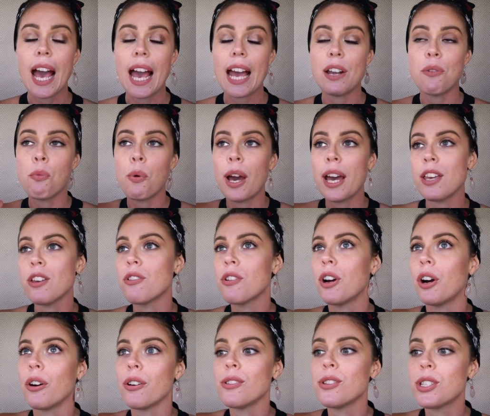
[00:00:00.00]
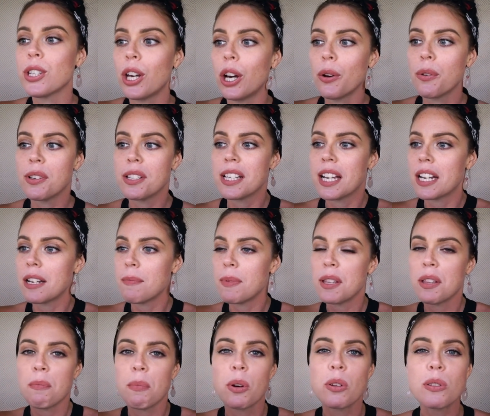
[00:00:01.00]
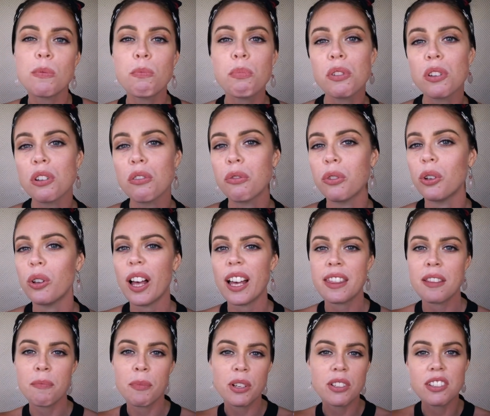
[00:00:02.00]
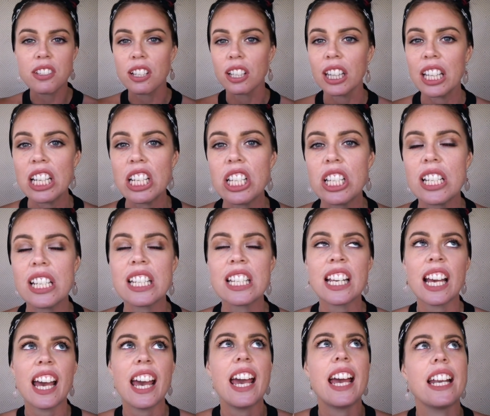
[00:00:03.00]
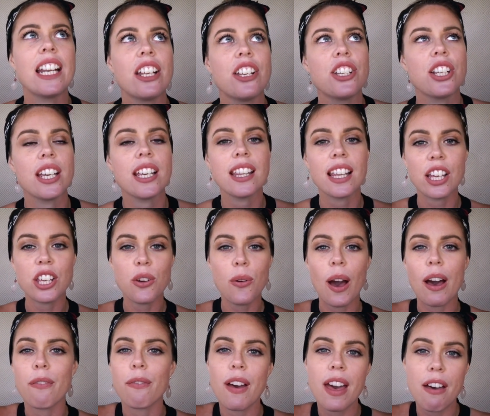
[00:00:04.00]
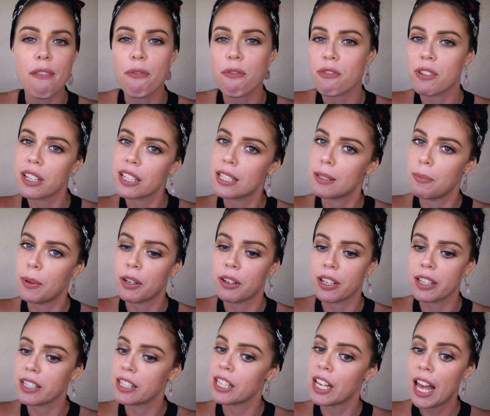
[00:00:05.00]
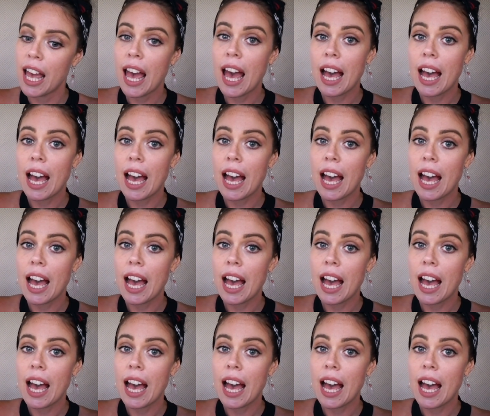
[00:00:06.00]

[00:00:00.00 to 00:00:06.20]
And where you're going to go is going to be the most beautiful and the most delicious energy that you have ever experienced.